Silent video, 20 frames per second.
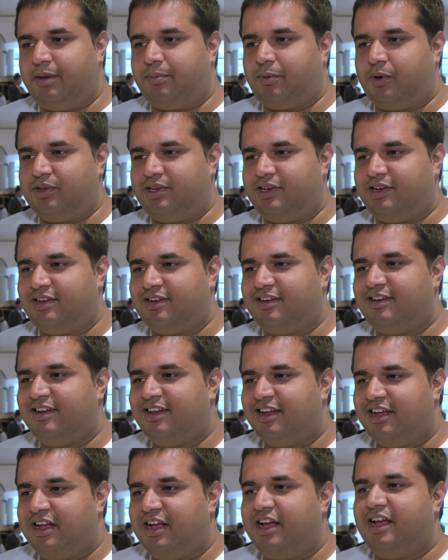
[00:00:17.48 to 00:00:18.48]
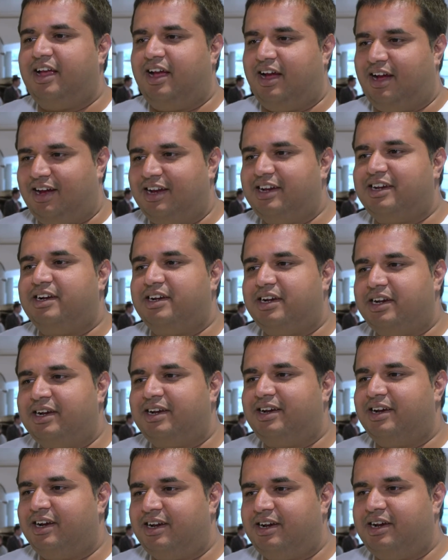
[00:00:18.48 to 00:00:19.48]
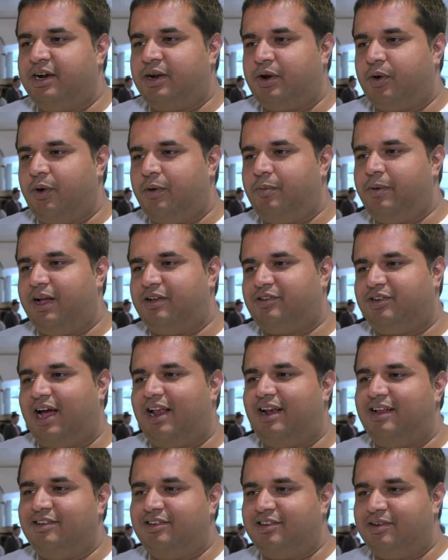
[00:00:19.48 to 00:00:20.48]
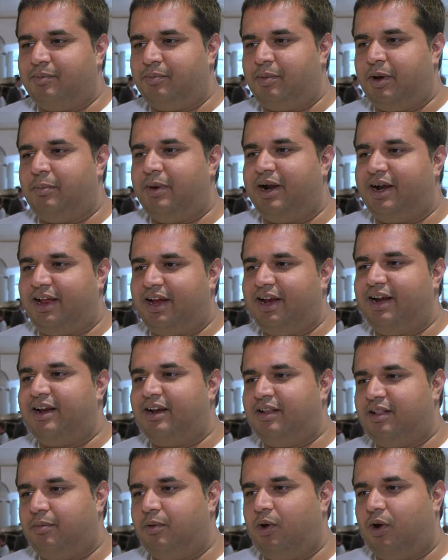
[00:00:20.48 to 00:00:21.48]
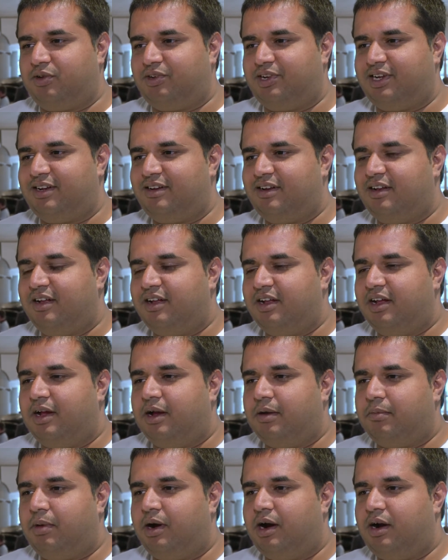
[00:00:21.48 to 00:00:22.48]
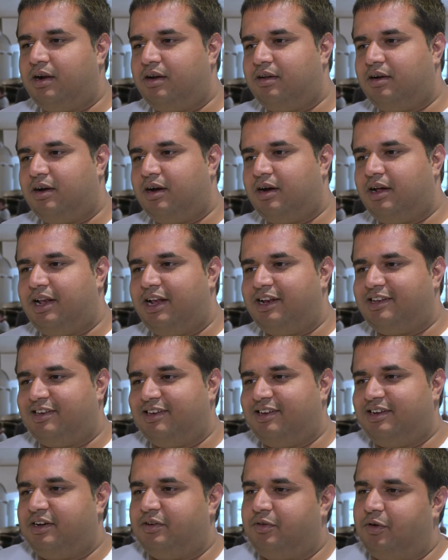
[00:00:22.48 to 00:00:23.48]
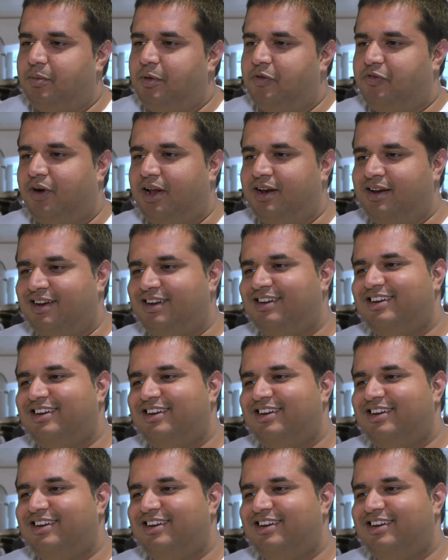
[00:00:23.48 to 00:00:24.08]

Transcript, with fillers: the process, yeah, it could be a challenge implementing it in the blockchain, but let's see, it would be fun.